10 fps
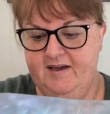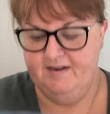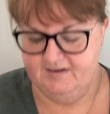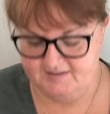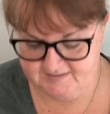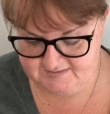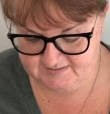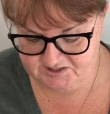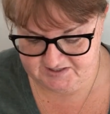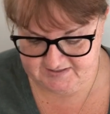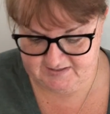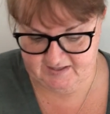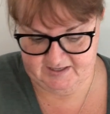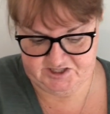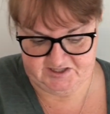and it's just
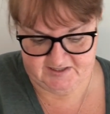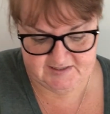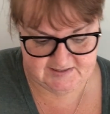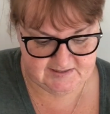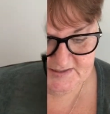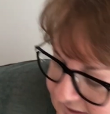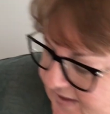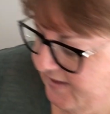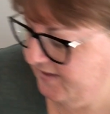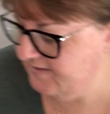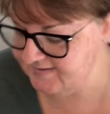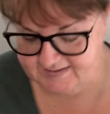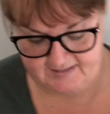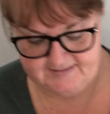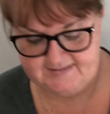luscious. And
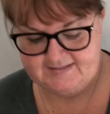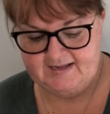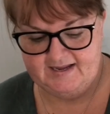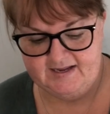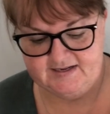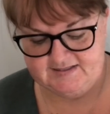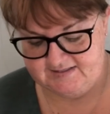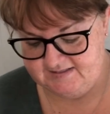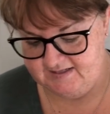sunset